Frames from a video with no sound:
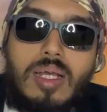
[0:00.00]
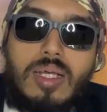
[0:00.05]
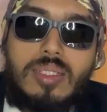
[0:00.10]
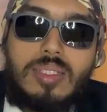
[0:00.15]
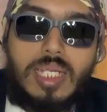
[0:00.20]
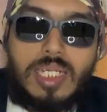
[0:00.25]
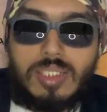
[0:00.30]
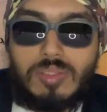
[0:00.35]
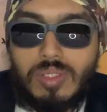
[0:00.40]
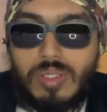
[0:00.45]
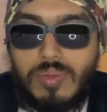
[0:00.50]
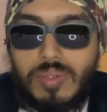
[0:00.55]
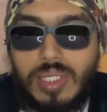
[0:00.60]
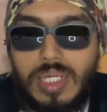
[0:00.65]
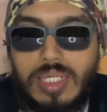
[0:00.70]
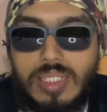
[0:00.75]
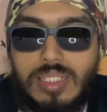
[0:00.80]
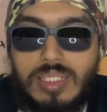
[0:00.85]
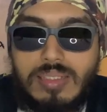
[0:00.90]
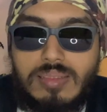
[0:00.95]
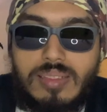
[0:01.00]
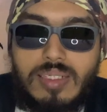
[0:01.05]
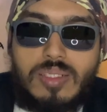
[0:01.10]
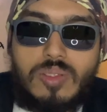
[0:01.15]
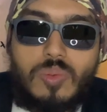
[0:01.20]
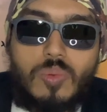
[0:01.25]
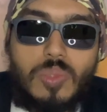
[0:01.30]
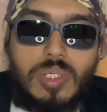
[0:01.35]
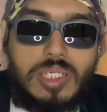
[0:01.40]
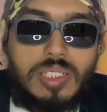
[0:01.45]
That's why we get these
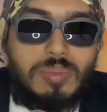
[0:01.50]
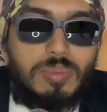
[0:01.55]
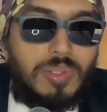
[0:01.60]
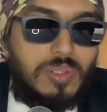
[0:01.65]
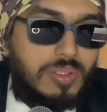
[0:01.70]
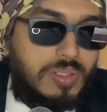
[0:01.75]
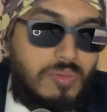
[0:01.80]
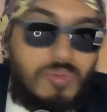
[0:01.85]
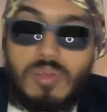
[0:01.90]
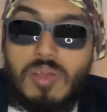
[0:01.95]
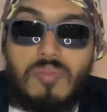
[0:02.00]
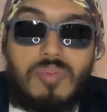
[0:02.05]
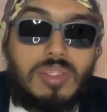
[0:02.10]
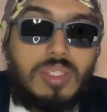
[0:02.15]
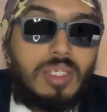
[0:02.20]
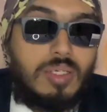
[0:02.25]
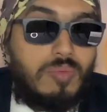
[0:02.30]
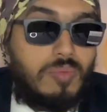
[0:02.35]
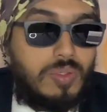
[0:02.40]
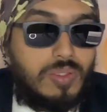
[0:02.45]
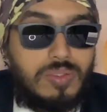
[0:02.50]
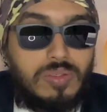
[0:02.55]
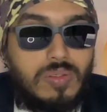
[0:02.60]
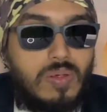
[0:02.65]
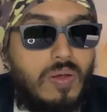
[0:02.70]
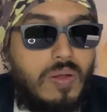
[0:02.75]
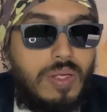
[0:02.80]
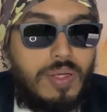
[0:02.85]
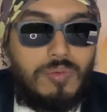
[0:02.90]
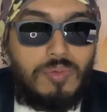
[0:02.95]
earthquakes, because if everything was
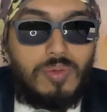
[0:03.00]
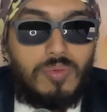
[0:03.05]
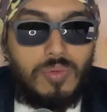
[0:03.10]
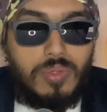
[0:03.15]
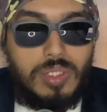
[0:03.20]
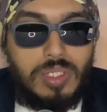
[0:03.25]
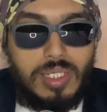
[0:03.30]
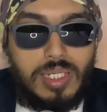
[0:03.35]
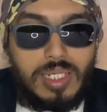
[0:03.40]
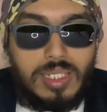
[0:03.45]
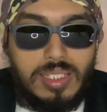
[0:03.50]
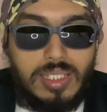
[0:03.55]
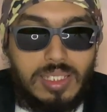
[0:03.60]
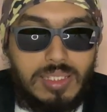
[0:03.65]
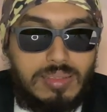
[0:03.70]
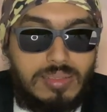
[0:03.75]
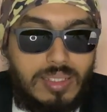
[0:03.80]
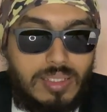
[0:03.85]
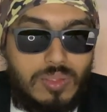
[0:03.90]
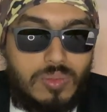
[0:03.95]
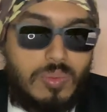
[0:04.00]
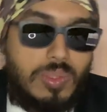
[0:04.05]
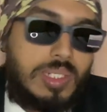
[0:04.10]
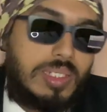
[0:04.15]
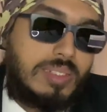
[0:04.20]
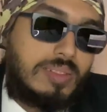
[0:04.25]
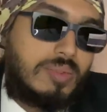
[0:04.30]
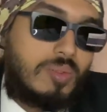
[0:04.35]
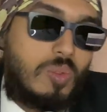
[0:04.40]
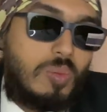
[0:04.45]
solid, we wouldn't get these
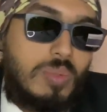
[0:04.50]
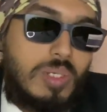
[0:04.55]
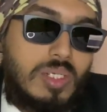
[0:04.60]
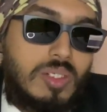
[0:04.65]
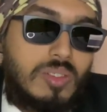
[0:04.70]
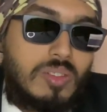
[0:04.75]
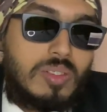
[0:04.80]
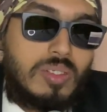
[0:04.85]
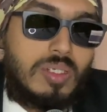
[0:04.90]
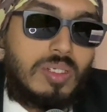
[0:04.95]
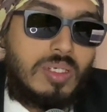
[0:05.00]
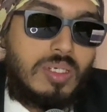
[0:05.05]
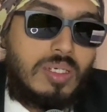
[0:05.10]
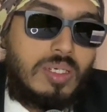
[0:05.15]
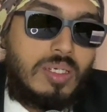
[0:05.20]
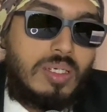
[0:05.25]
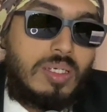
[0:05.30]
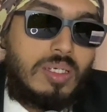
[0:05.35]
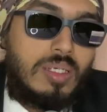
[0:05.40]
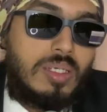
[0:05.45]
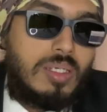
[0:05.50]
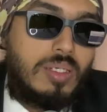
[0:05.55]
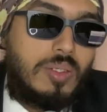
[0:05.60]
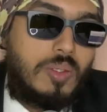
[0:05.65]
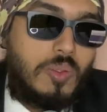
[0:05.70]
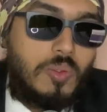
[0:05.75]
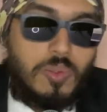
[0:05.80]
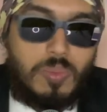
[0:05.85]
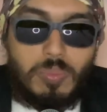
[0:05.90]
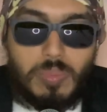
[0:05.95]
earthquakes so much
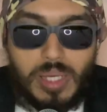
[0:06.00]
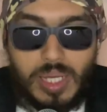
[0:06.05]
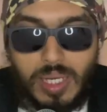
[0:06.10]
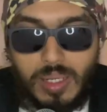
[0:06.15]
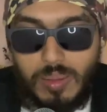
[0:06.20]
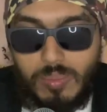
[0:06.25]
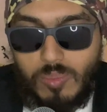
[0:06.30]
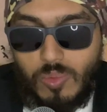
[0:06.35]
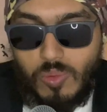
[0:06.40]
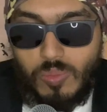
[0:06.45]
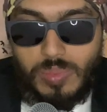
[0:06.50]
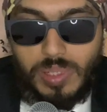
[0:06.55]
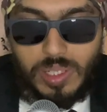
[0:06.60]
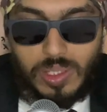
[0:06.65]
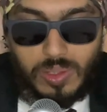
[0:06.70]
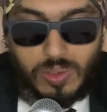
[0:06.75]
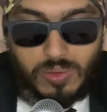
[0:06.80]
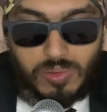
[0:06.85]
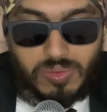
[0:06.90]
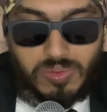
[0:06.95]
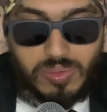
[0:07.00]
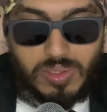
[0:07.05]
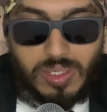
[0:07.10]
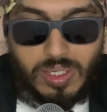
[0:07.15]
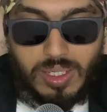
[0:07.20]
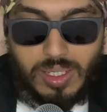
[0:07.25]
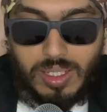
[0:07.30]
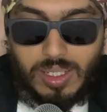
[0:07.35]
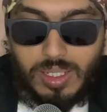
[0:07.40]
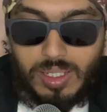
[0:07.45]
due to the movement of,
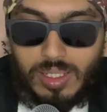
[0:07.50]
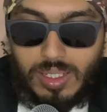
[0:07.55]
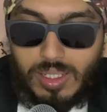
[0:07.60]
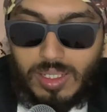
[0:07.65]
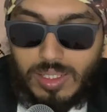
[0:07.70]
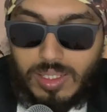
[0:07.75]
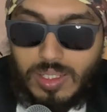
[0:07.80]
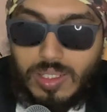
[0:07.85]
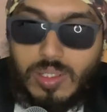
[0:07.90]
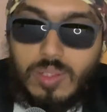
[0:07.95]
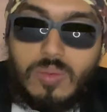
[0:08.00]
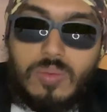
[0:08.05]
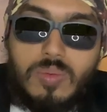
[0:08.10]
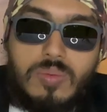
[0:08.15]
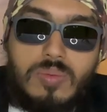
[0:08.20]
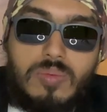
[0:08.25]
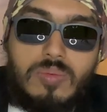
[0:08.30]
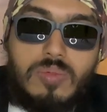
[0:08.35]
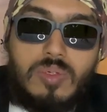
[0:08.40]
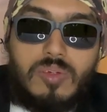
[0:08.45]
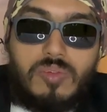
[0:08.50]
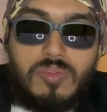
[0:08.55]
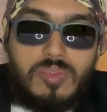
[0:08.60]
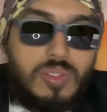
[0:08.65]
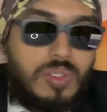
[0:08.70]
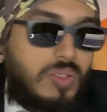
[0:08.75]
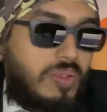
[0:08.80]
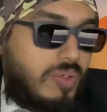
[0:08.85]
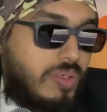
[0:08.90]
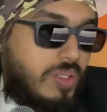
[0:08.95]

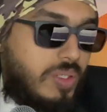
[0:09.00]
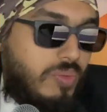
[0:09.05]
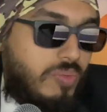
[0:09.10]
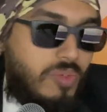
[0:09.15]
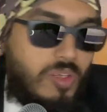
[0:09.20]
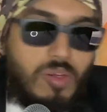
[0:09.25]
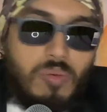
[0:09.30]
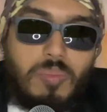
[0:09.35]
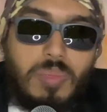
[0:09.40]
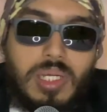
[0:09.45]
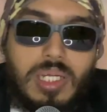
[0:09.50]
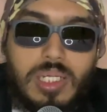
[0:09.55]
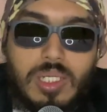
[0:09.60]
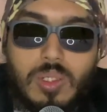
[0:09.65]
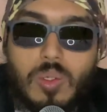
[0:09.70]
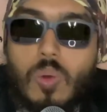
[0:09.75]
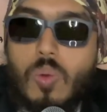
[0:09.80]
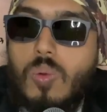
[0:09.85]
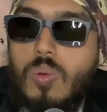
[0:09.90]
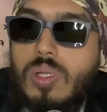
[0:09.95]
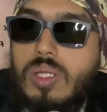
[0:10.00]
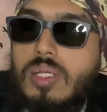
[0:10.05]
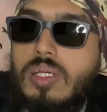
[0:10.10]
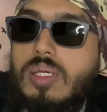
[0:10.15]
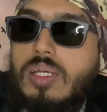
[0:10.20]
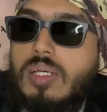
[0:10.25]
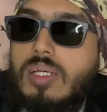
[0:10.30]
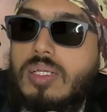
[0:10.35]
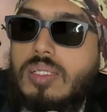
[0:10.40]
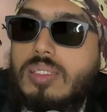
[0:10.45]
we are being told
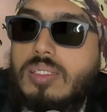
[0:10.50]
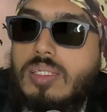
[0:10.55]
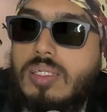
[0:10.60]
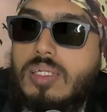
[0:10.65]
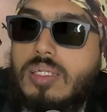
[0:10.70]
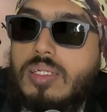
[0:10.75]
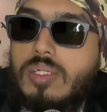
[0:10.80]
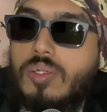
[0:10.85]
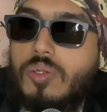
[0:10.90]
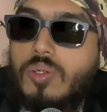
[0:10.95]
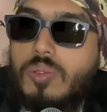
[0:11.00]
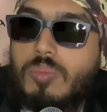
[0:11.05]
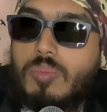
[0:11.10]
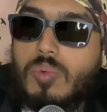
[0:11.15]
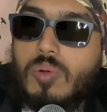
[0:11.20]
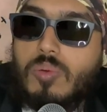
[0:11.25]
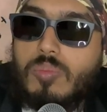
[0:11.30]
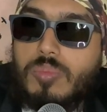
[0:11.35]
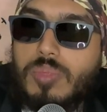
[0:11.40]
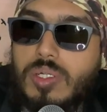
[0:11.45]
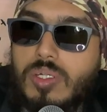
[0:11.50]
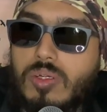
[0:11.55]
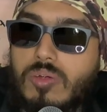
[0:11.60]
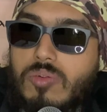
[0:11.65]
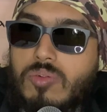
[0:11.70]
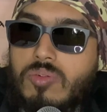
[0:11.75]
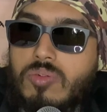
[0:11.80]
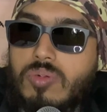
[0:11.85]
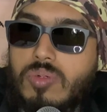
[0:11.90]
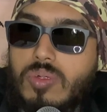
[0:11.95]
due to movement
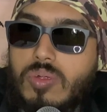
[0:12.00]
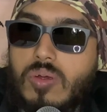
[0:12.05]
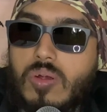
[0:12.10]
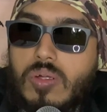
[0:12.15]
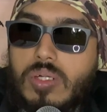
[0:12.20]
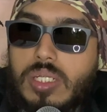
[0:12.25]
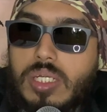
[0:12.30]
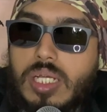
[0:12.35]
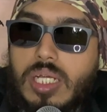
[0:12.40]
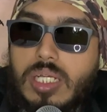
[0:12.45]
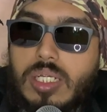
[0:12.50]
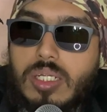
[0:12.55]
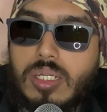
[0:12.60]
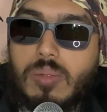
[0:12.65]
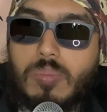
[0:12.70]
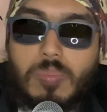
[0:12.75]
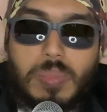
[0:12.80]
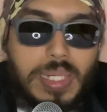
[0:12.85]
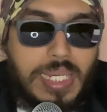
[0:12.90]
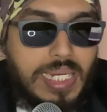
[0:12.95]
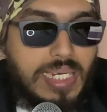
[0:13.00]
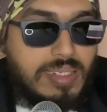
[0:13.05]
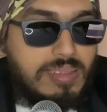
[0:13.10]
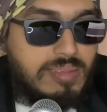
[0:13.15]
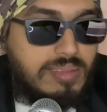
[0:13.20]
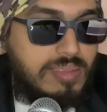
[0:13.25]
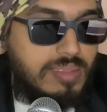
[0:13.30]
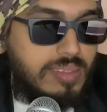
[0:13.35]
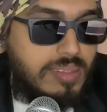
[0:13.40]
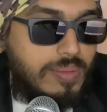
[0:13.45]
of continental
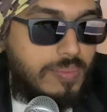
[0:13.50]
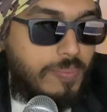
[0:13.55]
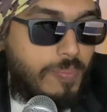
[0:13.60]
plates